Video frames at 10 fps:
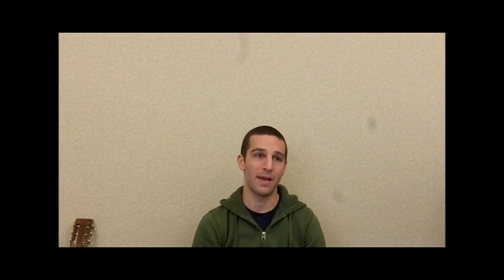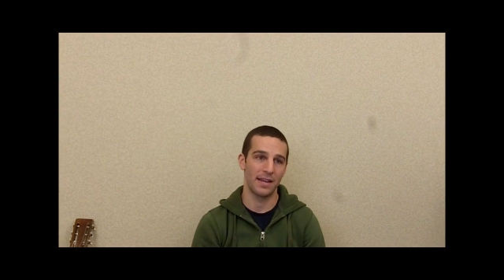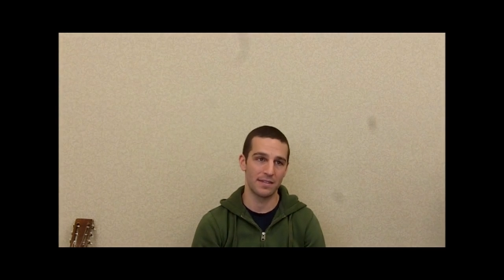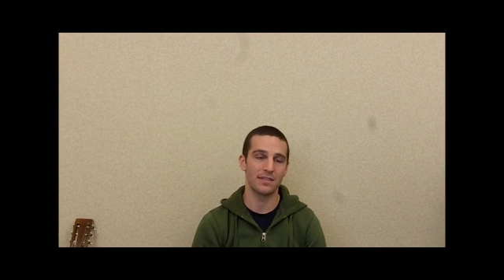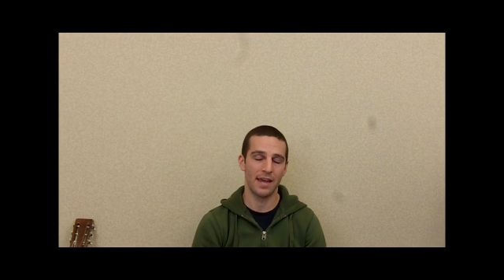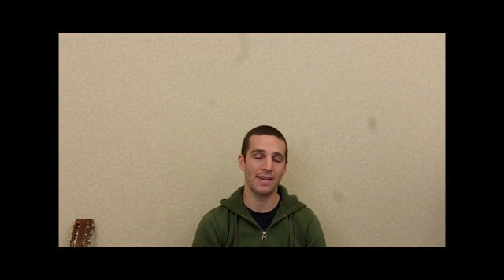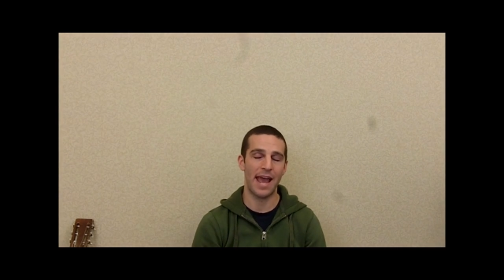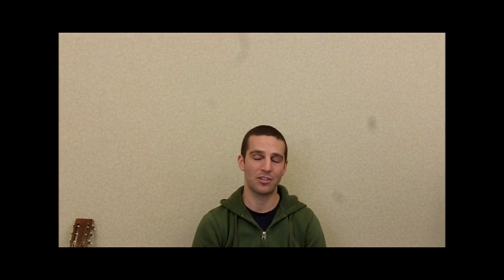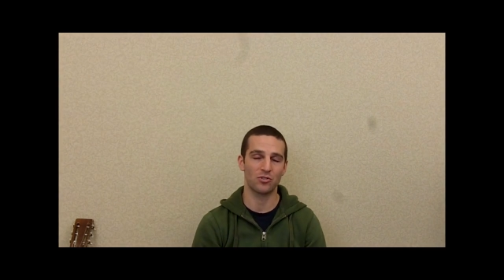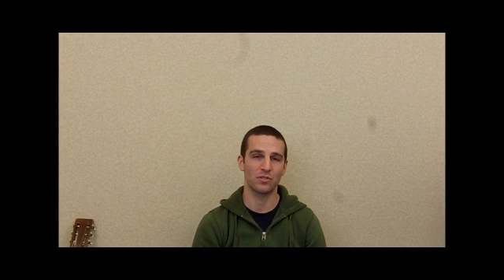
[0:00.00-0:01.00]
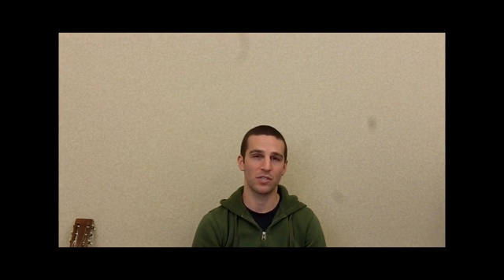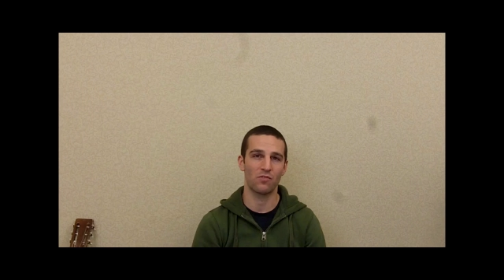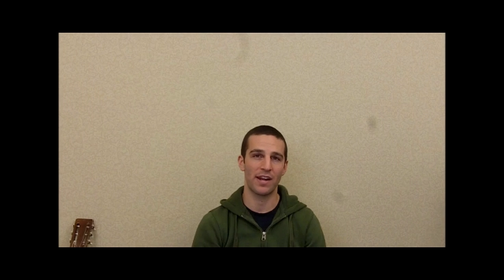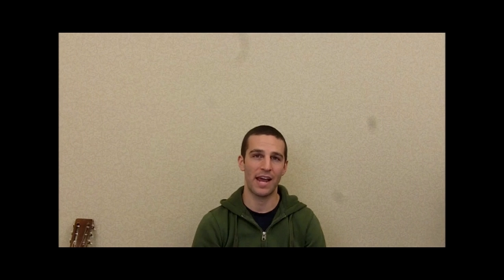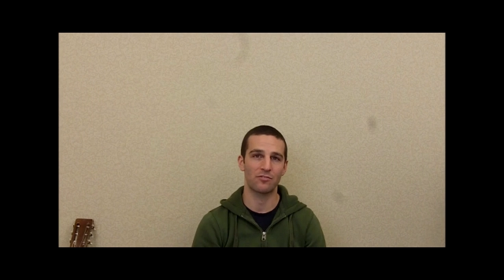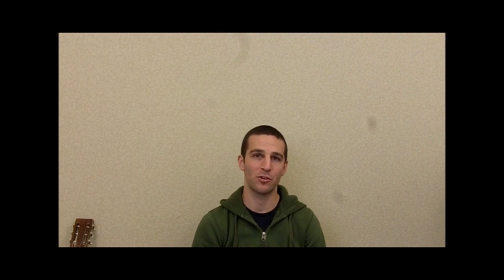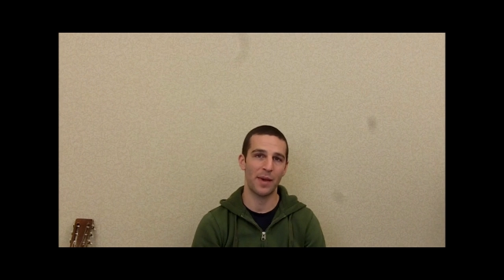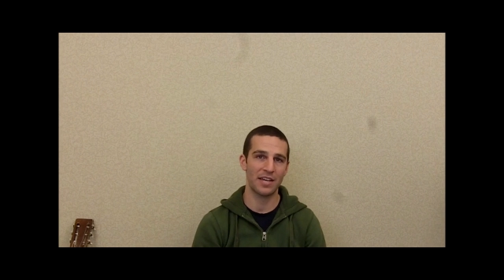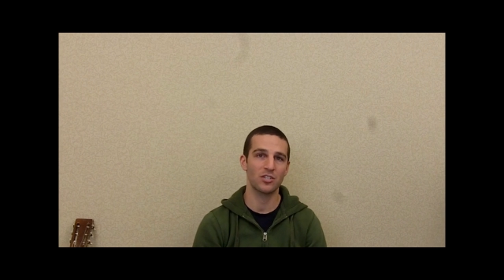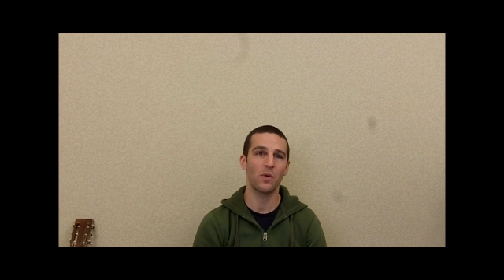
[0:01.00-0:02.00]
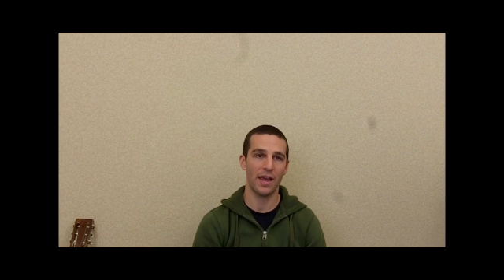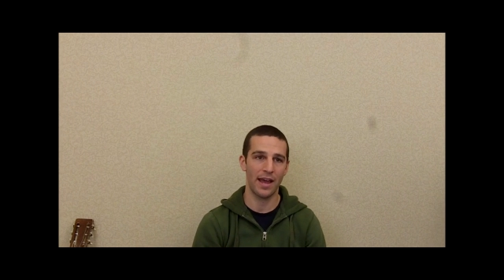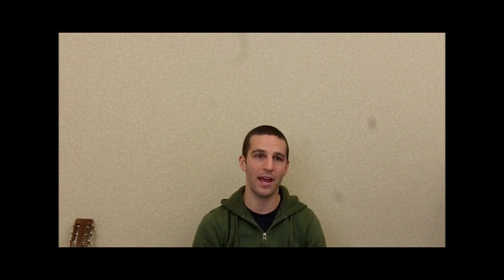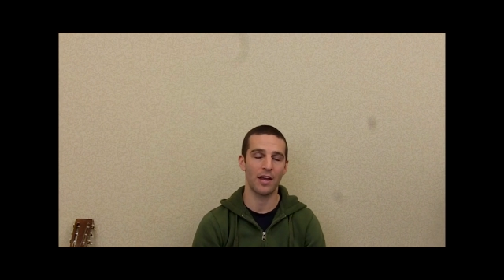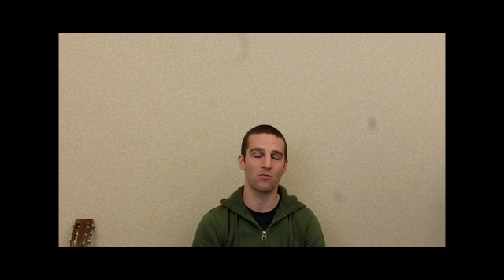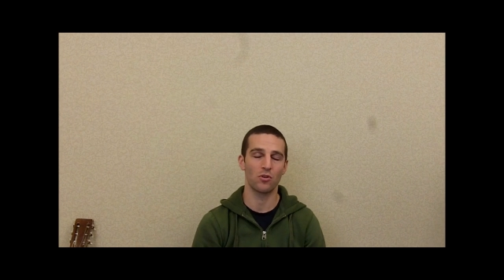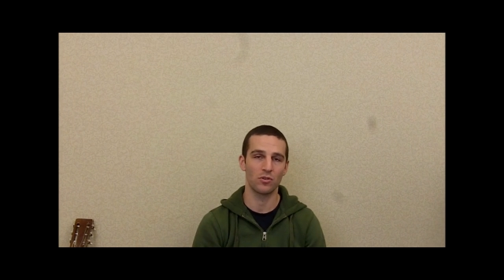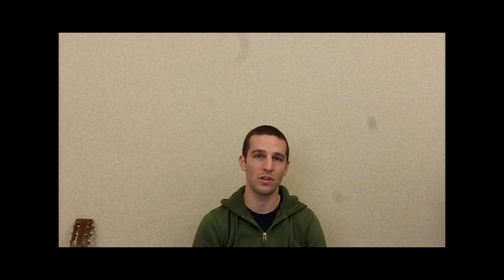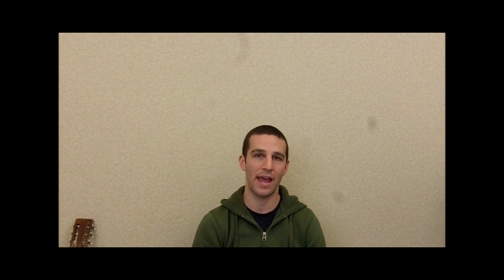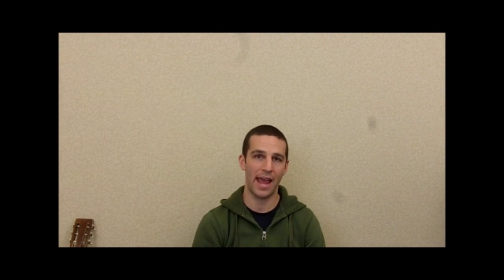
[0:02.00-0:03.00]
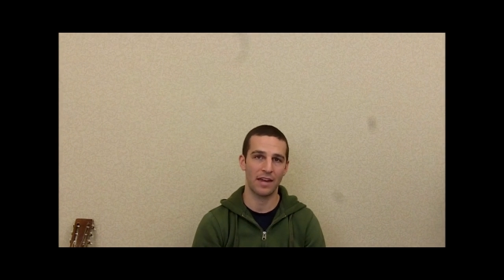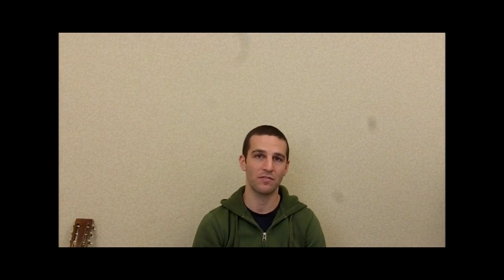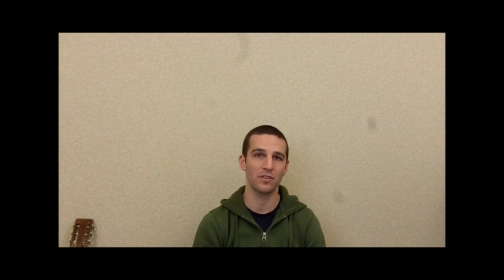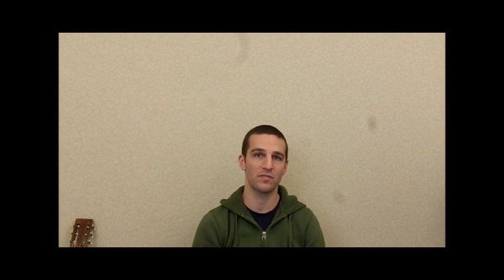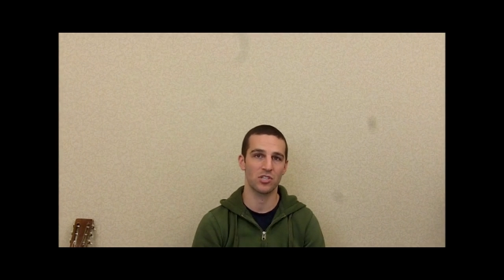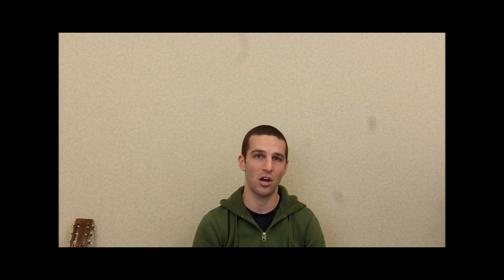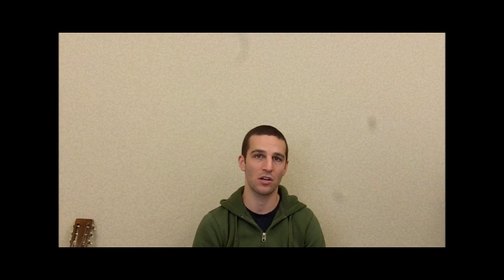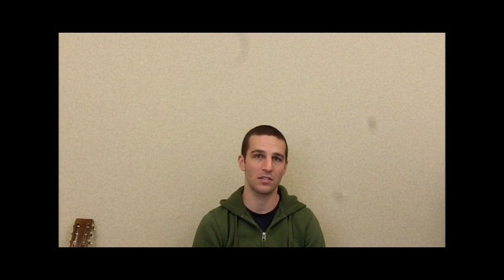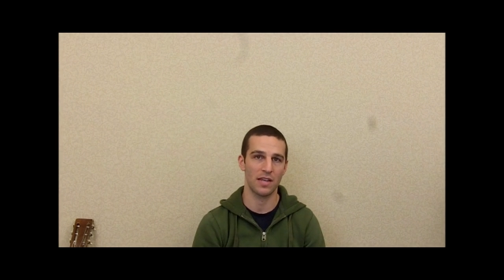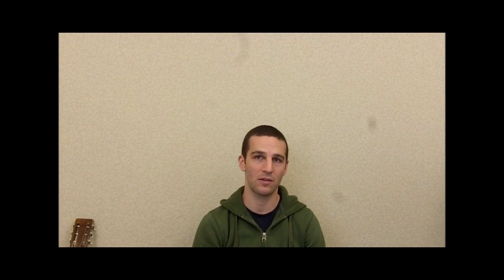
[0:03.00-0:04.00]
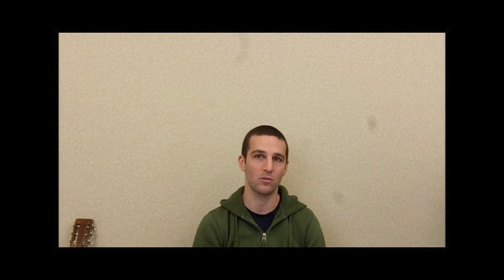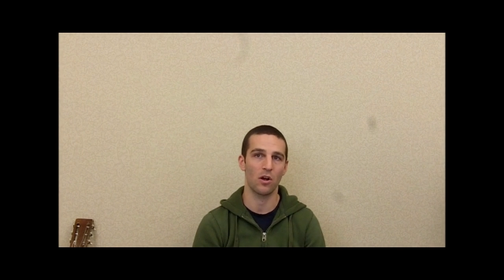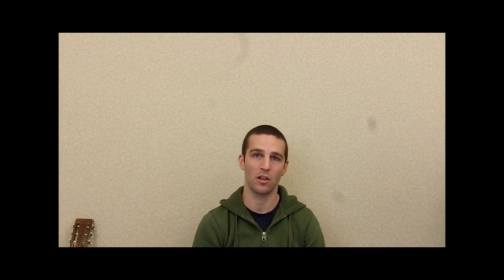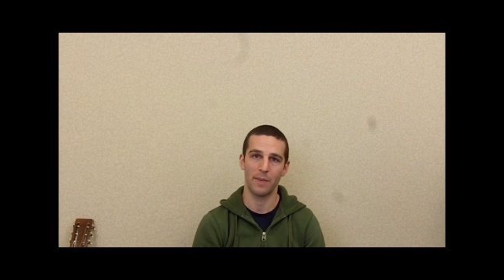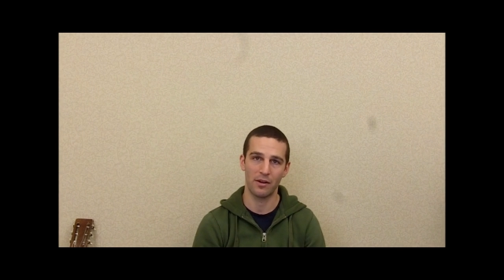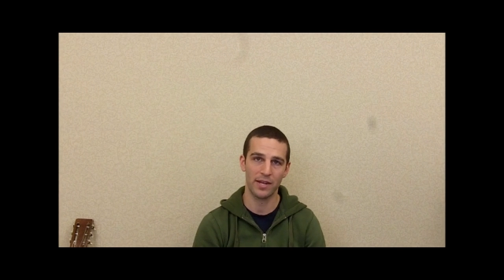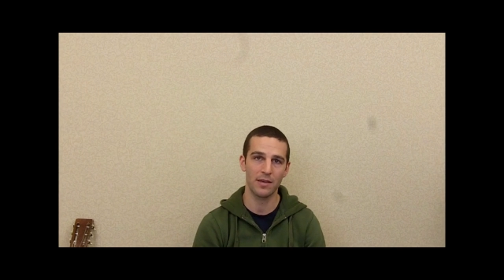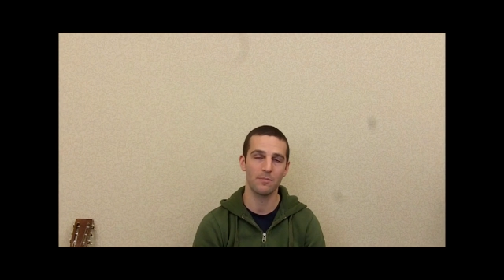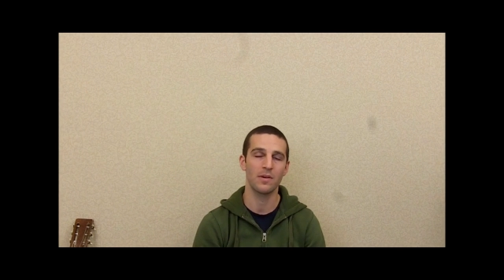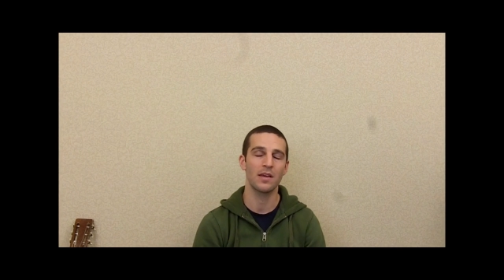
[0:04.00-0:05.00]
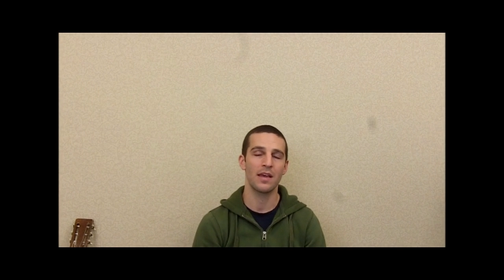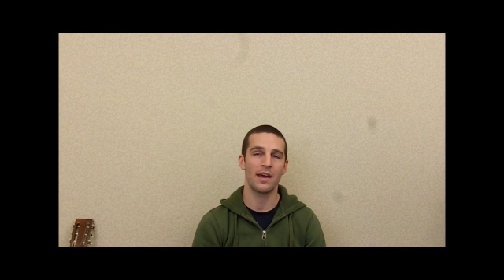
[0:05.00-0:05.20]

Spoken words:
and naturally, right after he passed away, I wrote a handful of songs that were all about him,